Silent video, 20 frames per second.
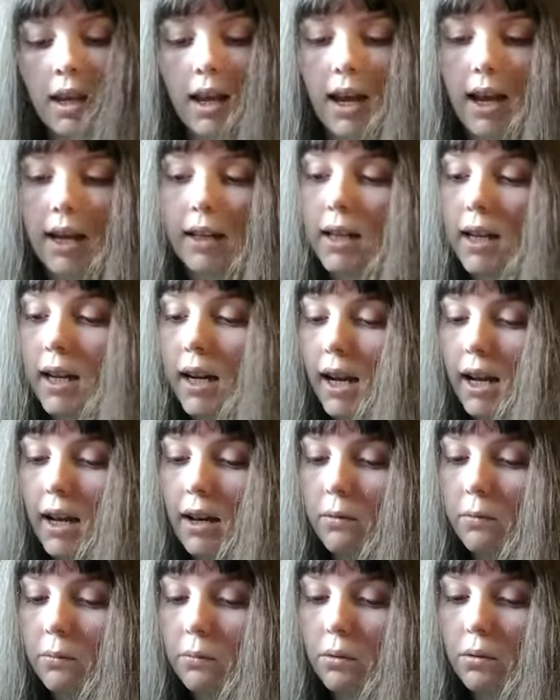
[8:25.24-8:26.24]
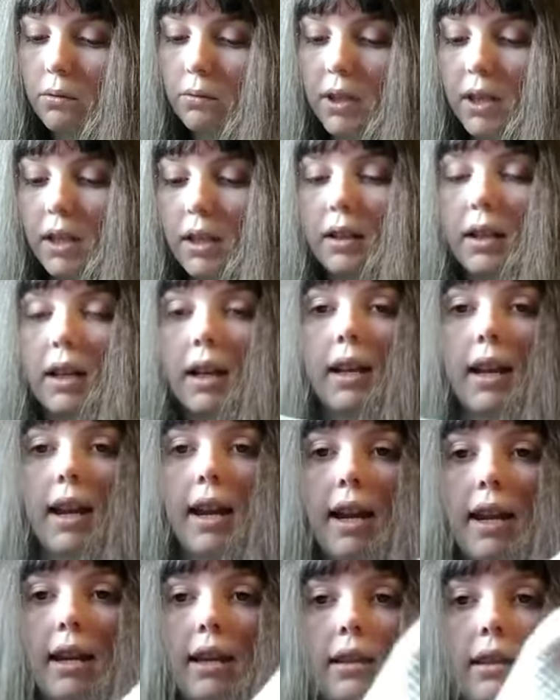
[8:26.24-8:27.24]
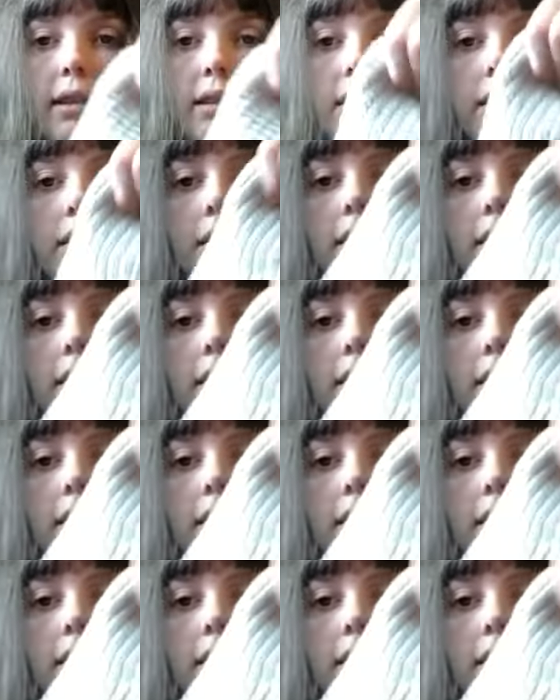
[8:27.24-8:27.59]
And I have woven in that end